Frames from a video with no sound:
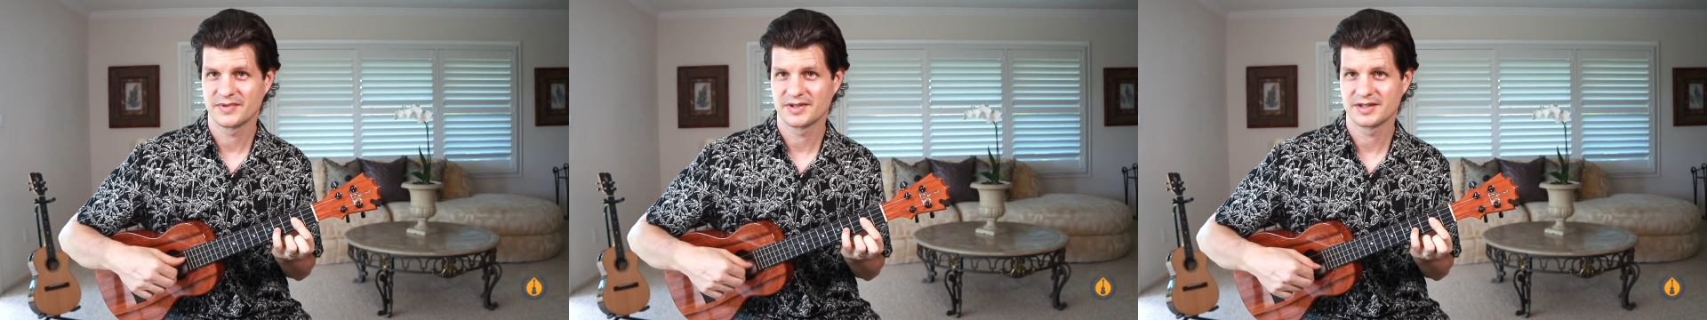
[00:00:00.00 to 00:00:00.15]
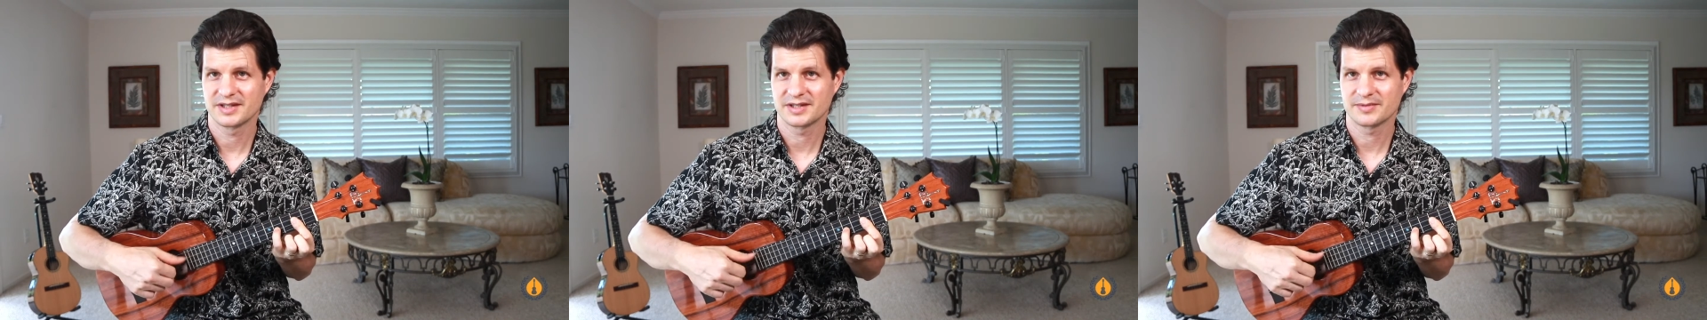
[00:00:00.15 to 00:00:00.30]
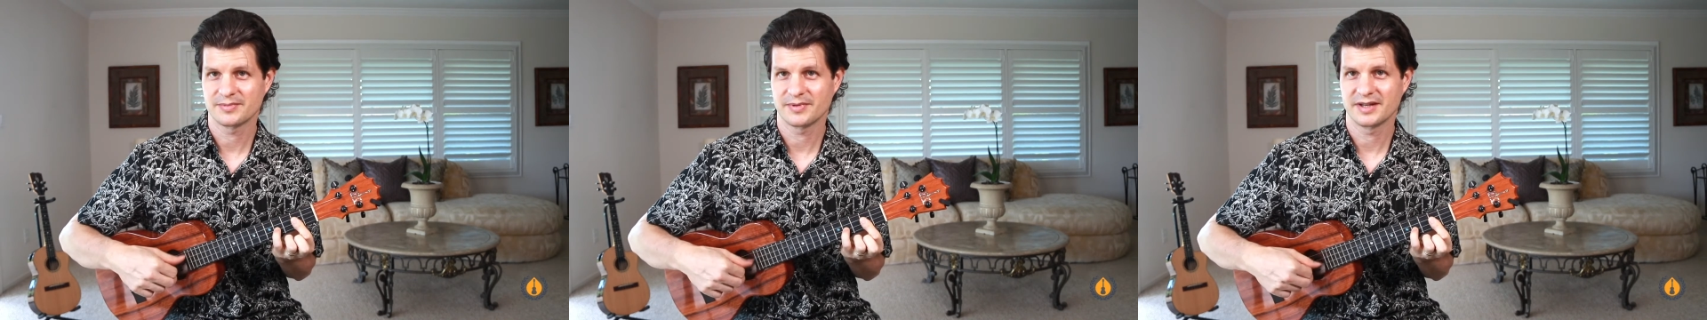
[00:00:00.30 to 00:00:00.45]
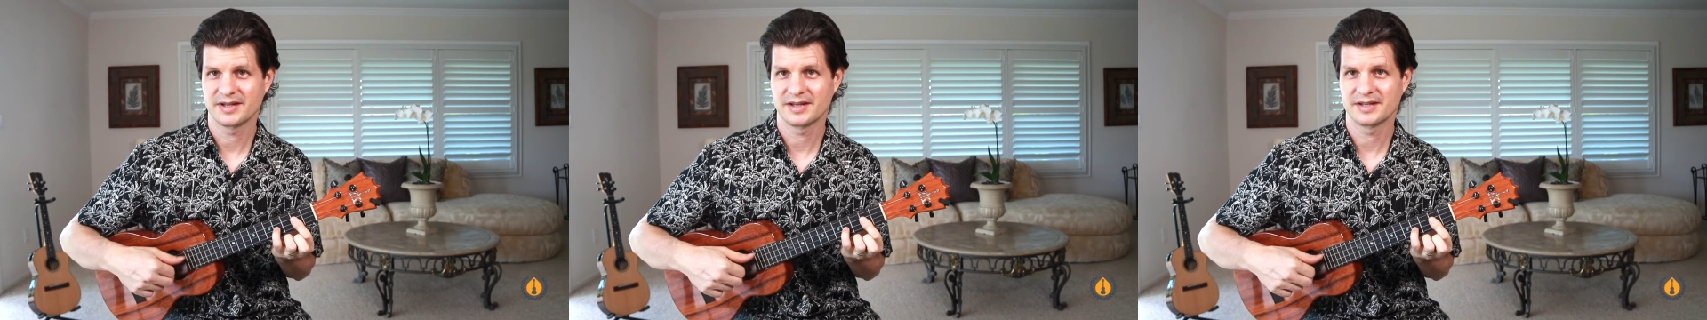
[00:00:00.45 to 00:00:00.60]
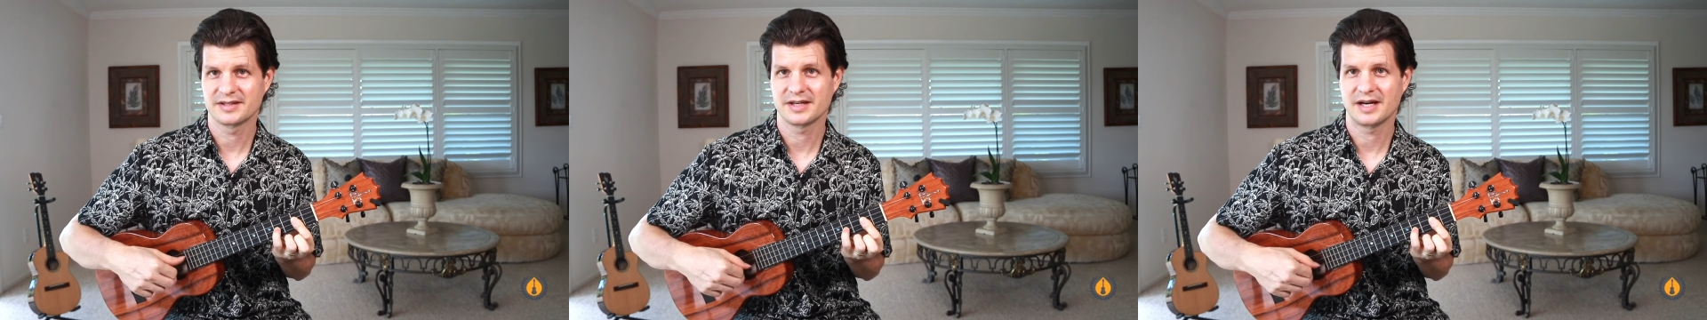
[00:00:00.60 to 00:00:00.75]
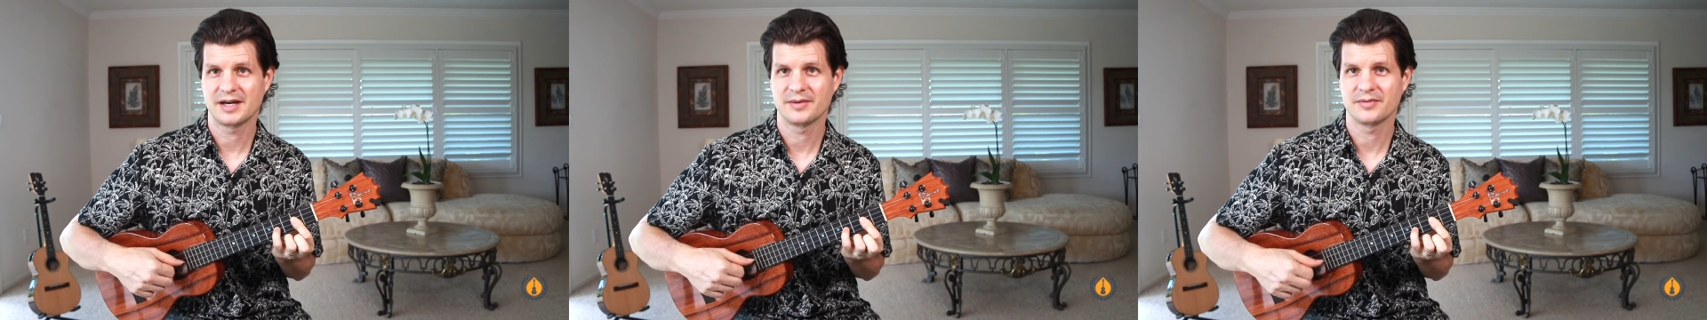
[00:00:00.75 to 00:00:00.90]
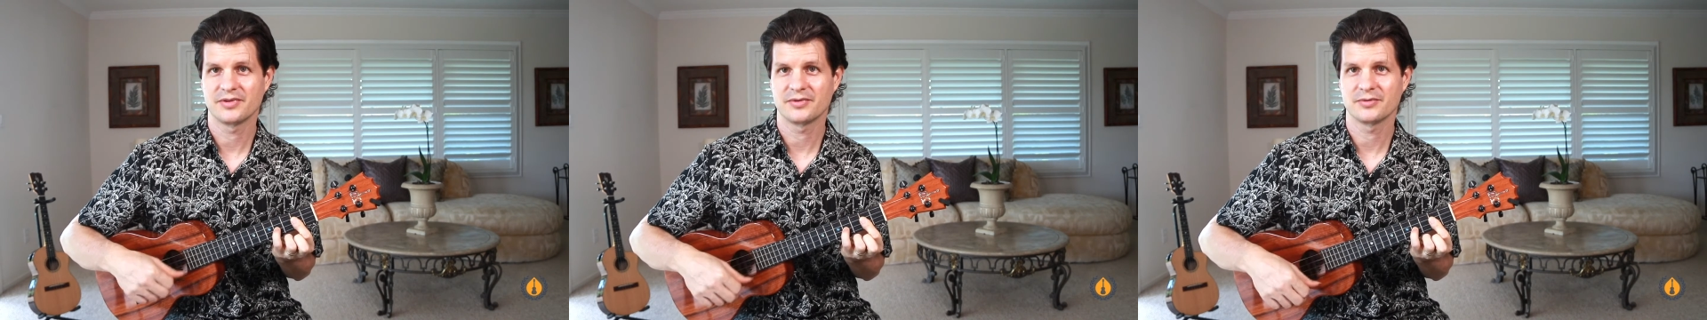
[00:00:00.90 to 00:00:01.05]
just play the
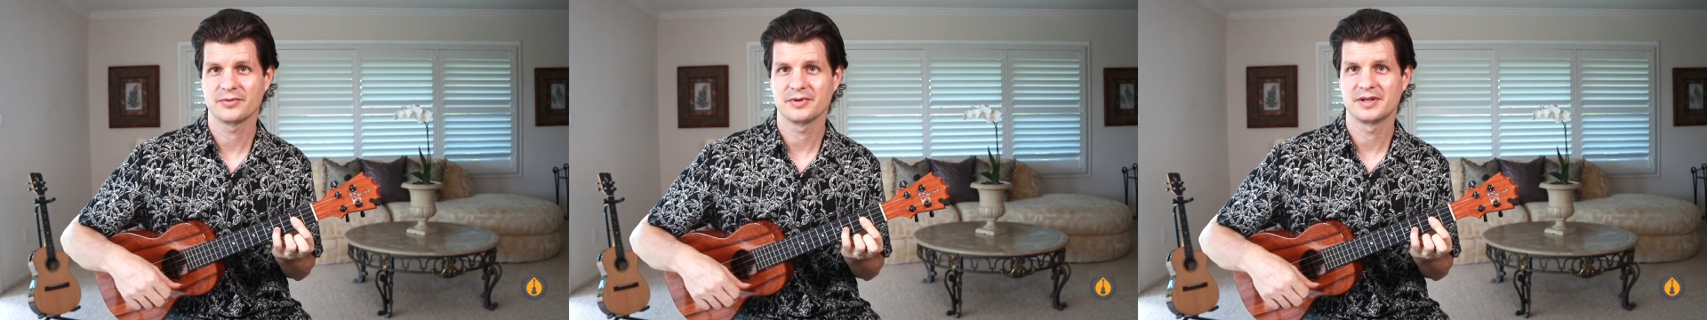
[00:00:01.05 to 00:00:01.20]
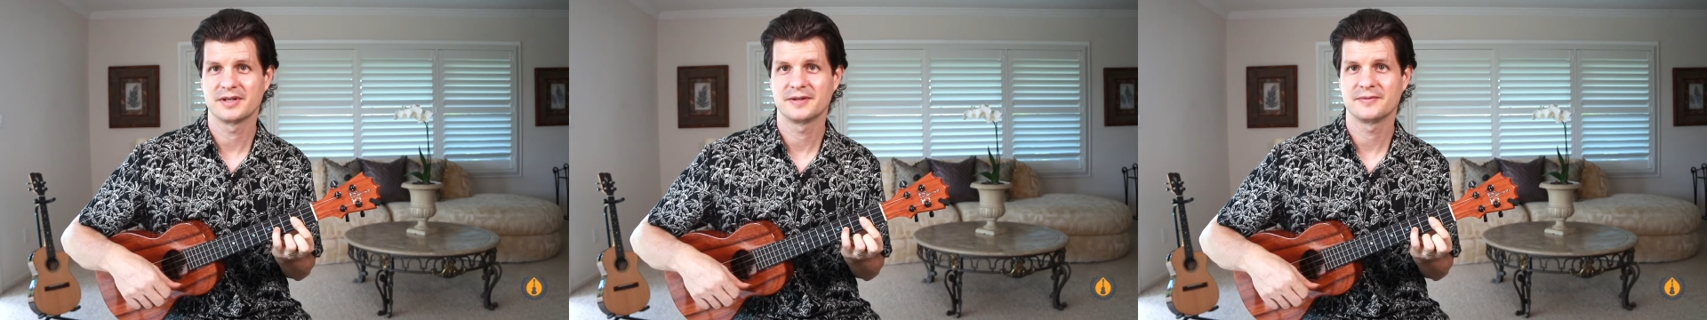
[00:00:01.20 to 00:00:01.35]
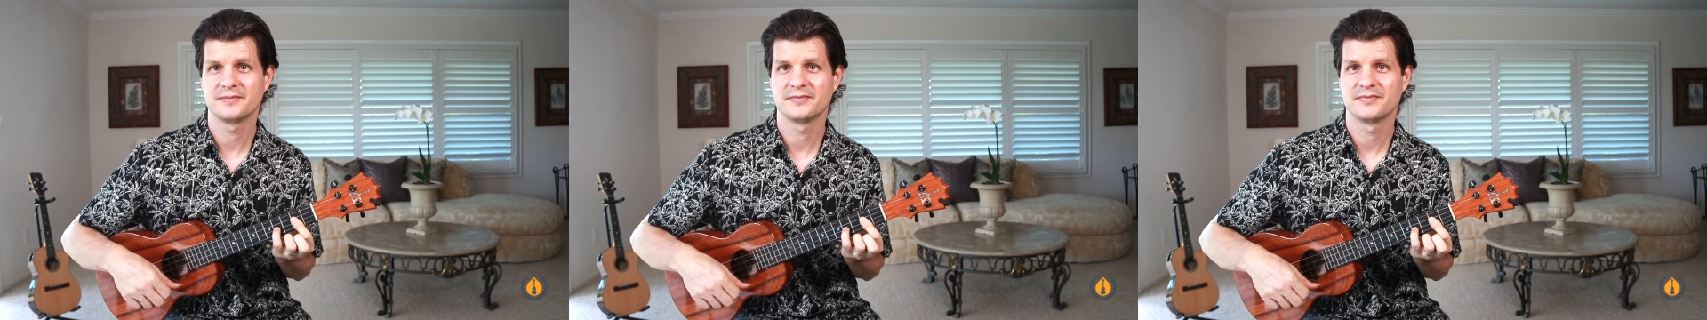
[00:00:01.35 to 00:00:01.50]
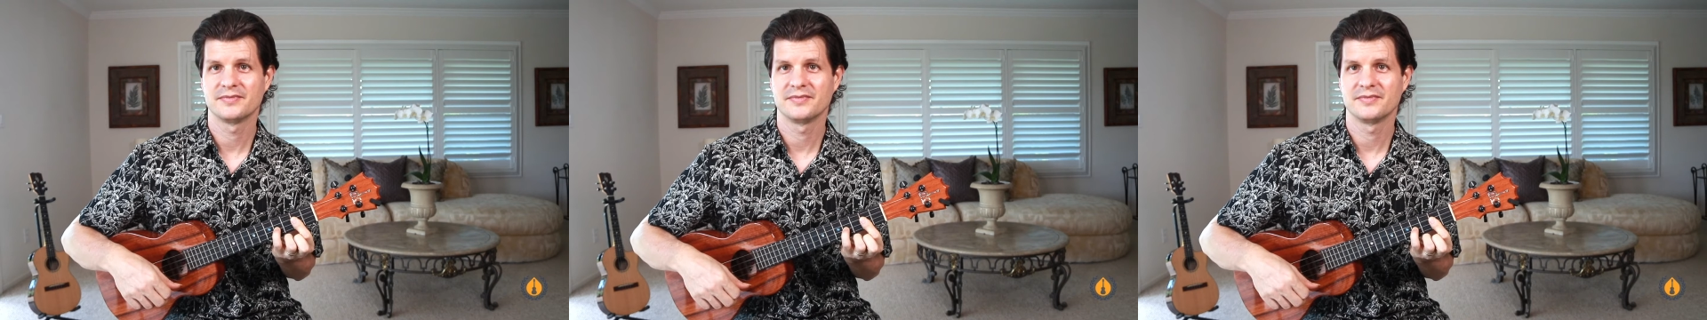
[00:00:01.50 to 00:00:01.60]
top 3.